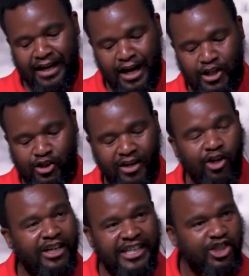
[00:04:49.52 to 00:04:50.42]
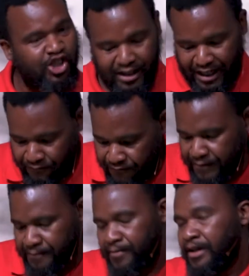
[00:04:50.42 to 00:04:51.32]
is not a conditional if,
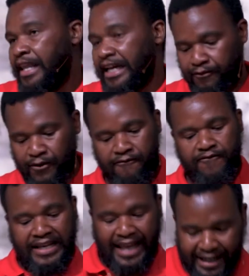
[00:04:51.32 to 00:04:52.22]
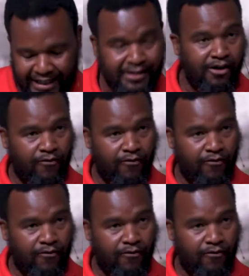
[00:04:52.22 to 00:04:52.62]
like if you feel like it, or